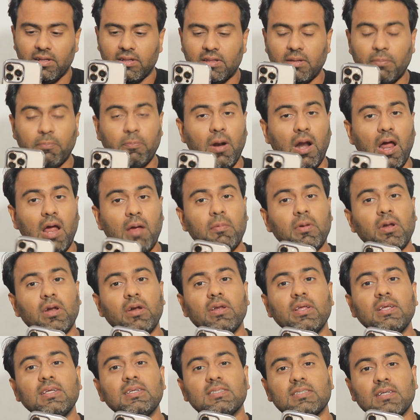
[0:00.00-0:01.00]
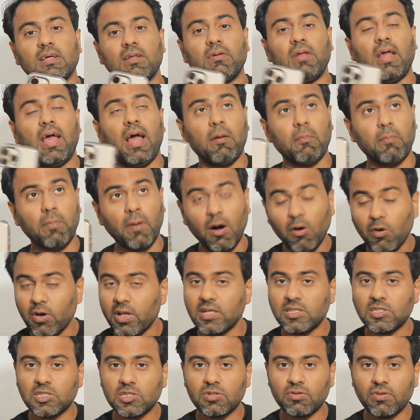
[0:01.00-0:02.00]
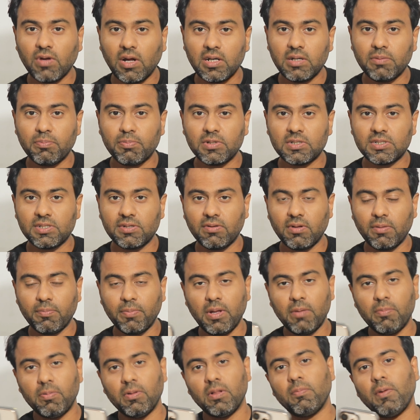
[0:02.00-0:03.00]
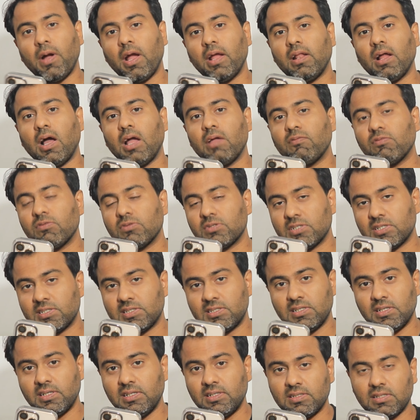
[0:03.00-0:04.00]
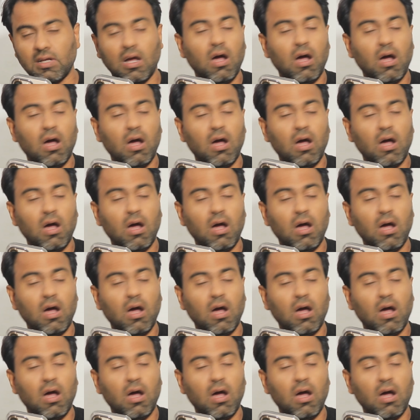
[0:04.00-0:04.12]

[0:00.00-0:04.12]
The primary reason about 80 to 90% of the people buy the iPhone 16s,